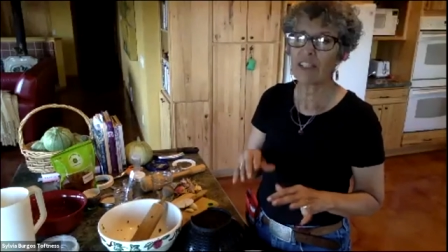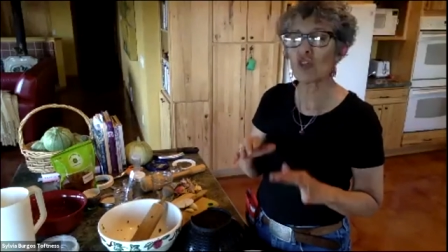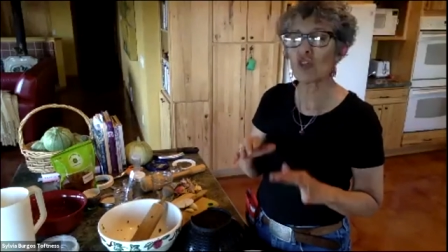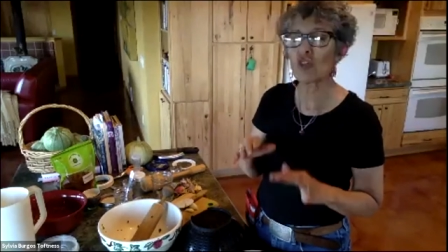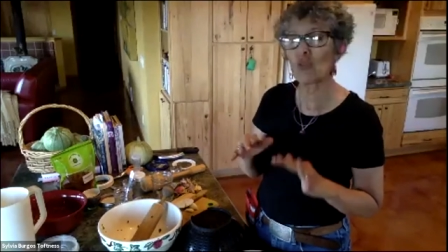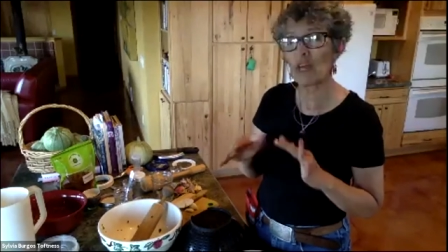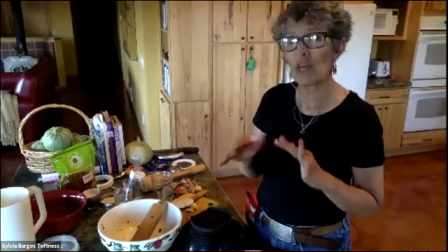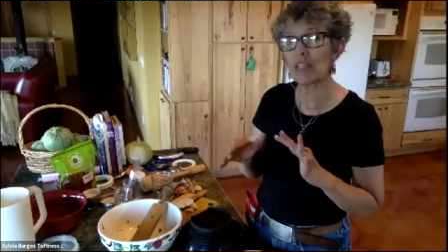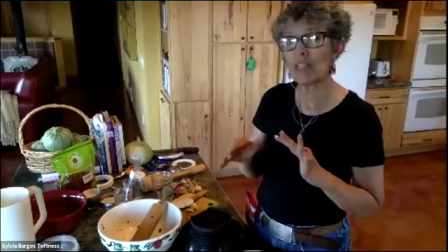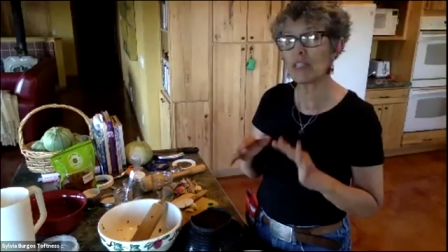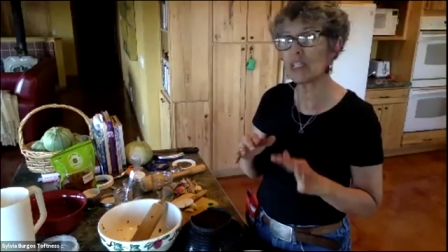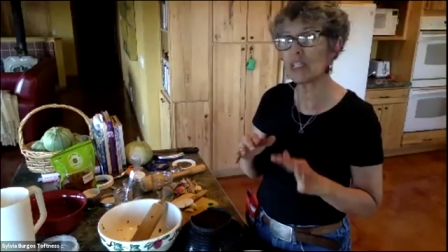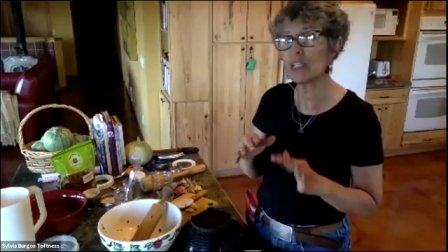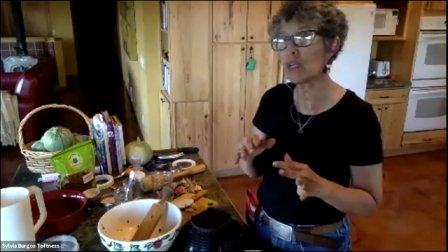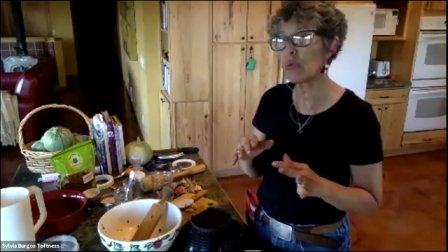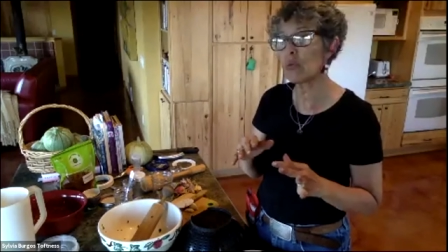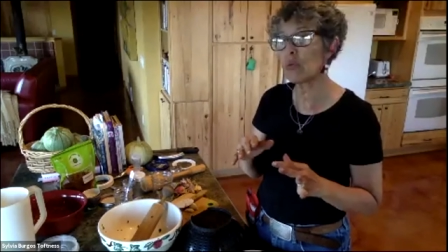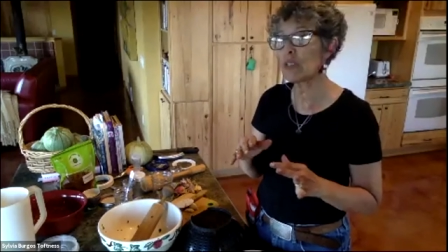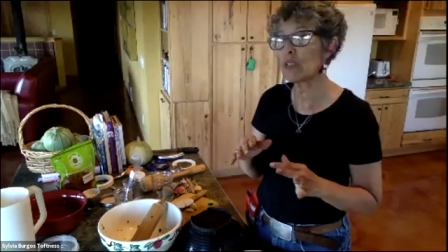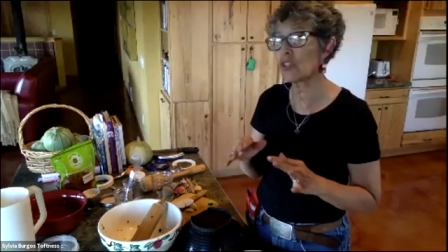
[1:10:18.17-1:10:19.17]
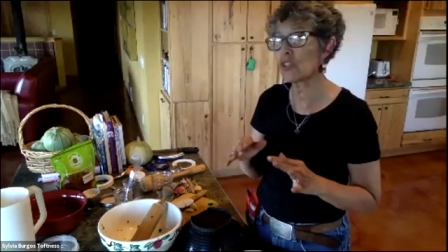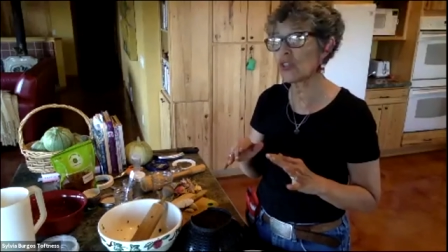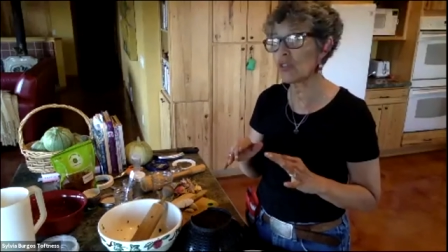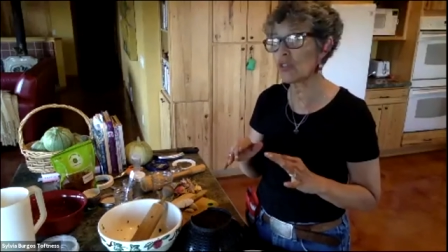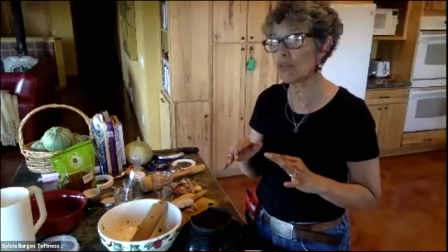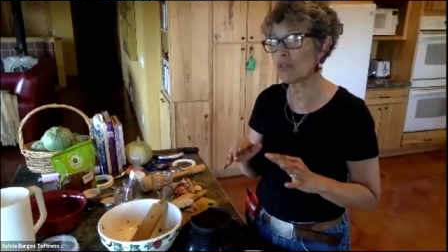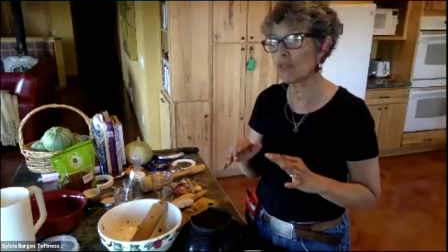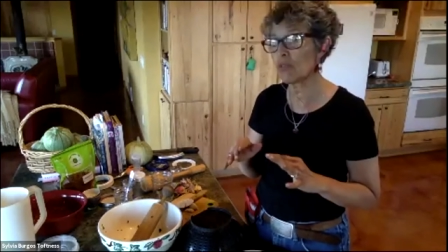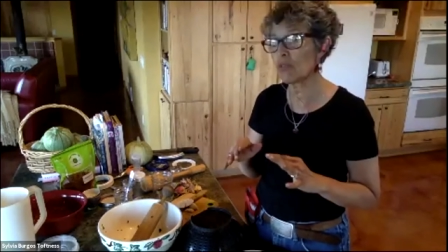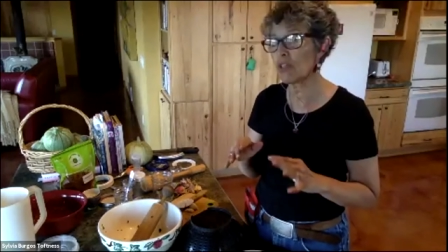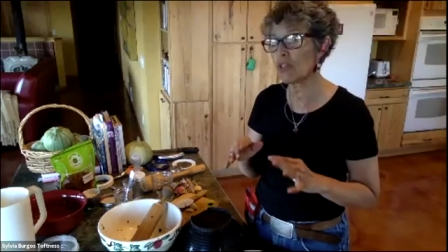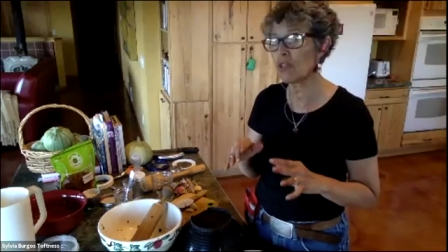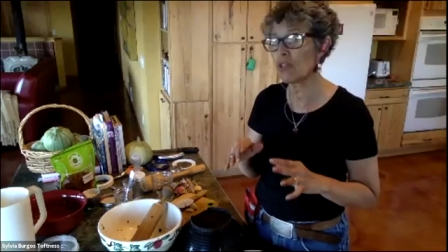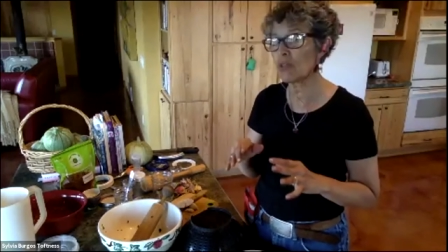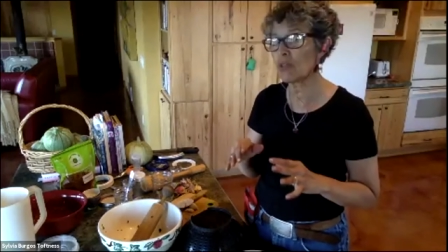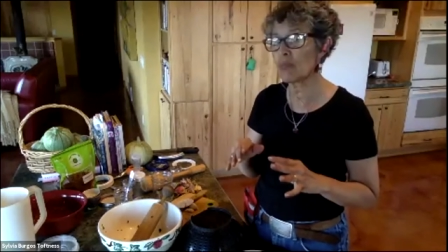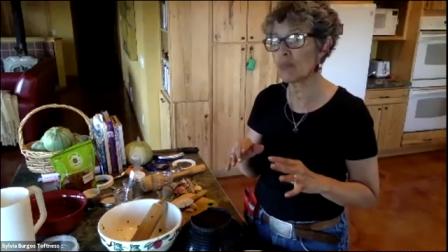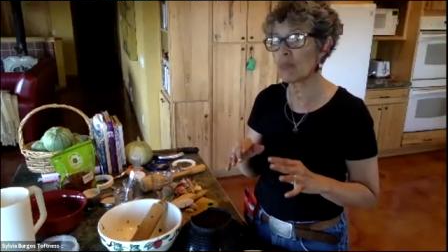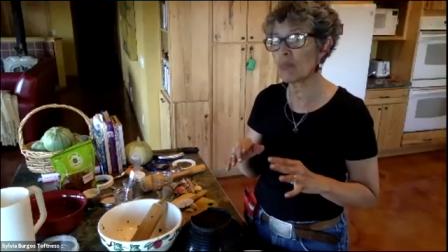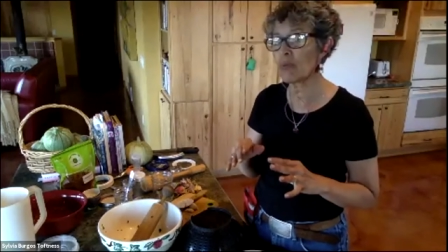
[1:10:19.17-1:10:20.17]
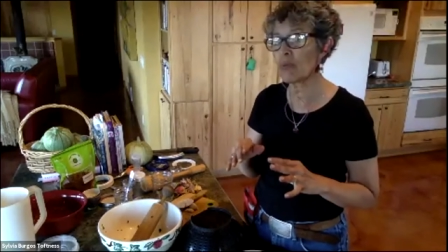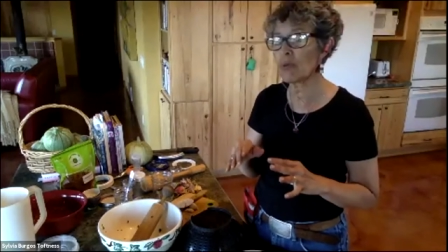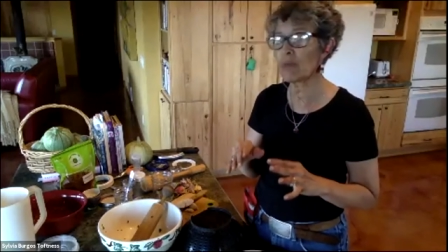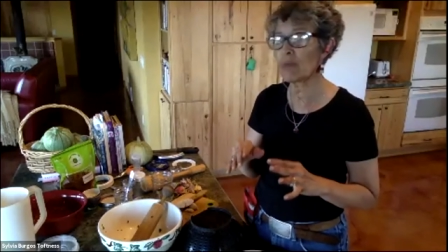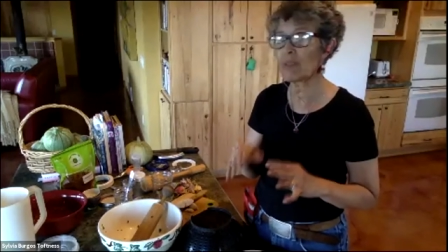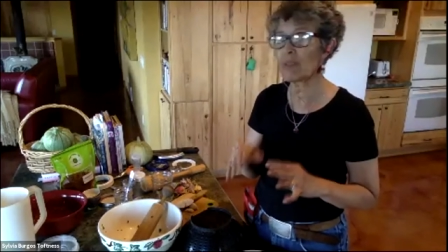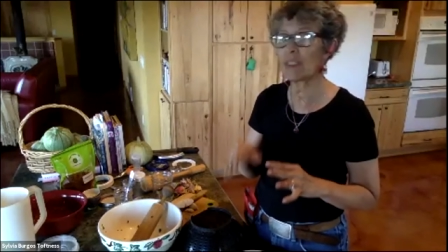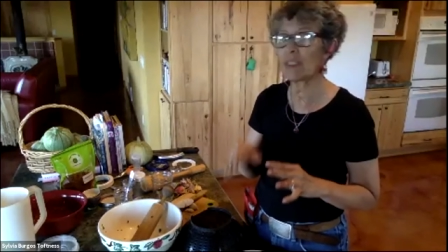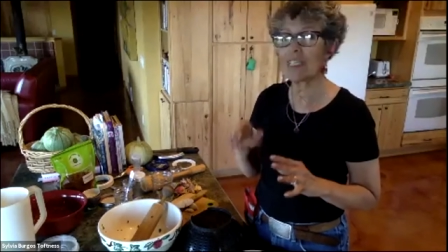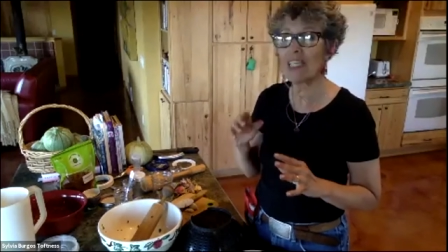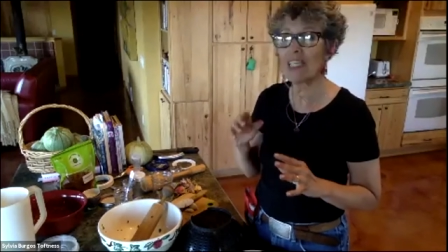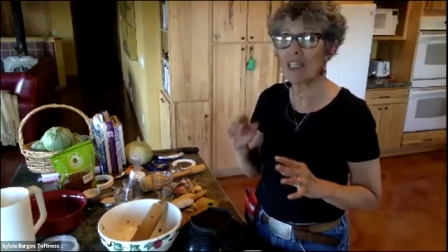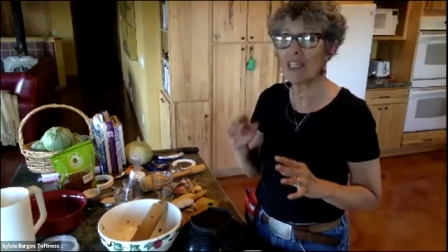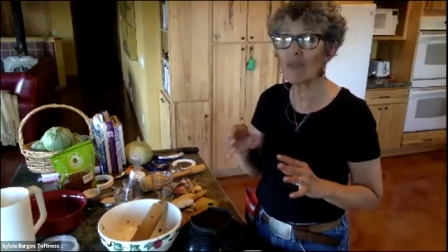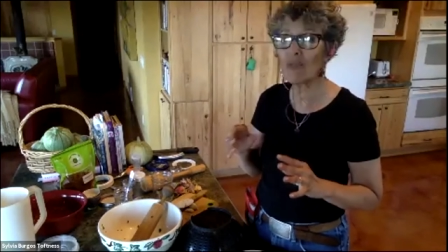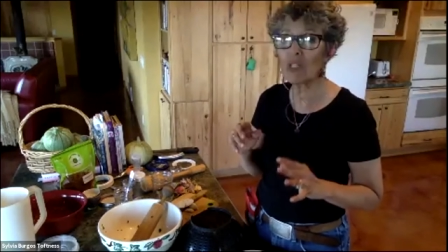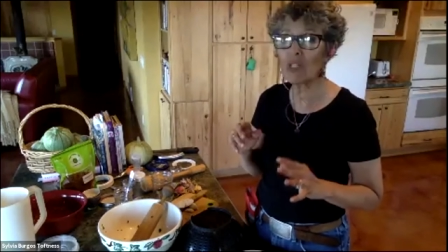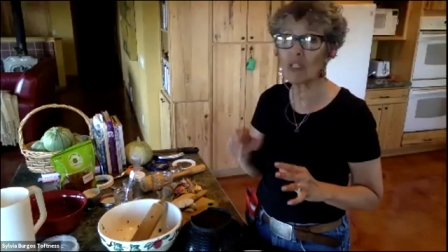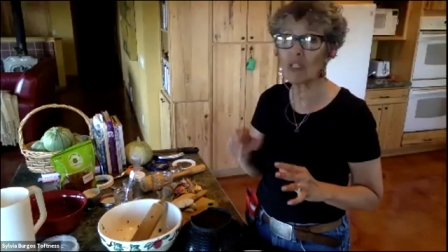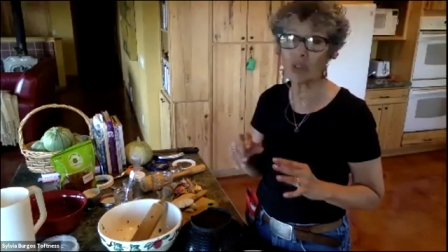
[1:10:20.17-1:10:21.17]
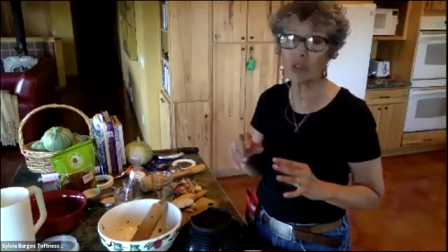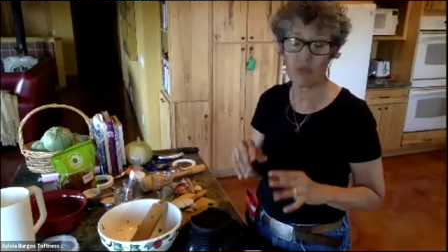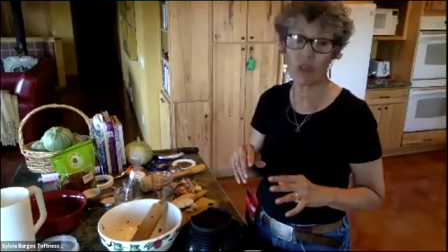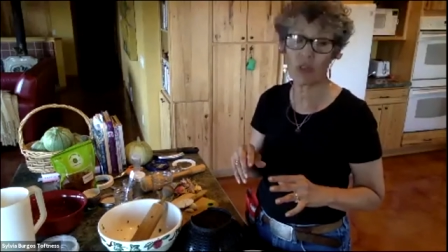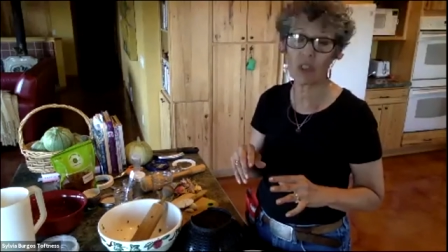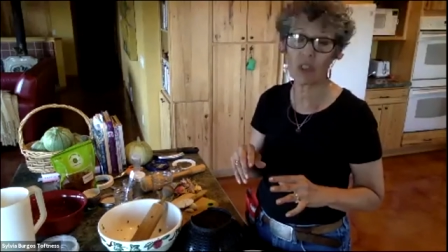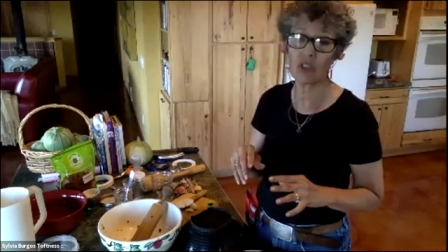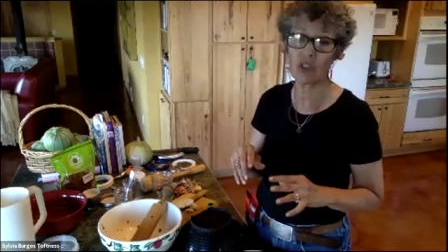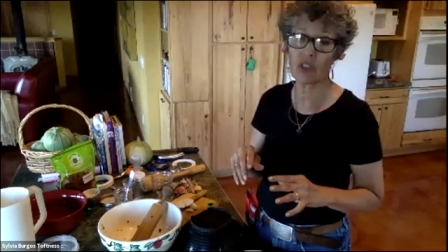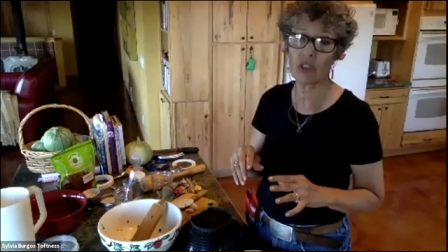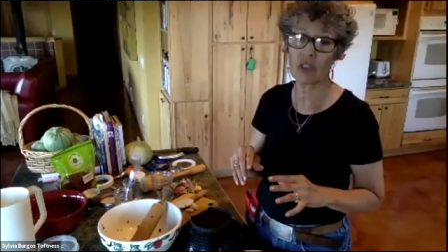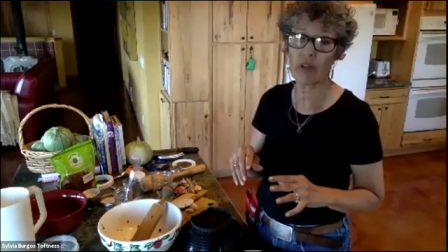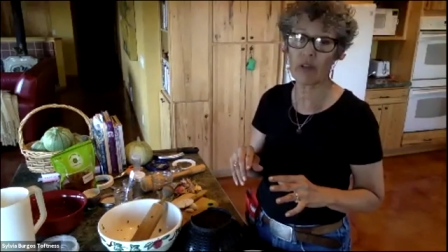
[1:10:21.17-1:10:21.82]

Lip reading: And so that liquid serves a very good purpose, even in the fridge.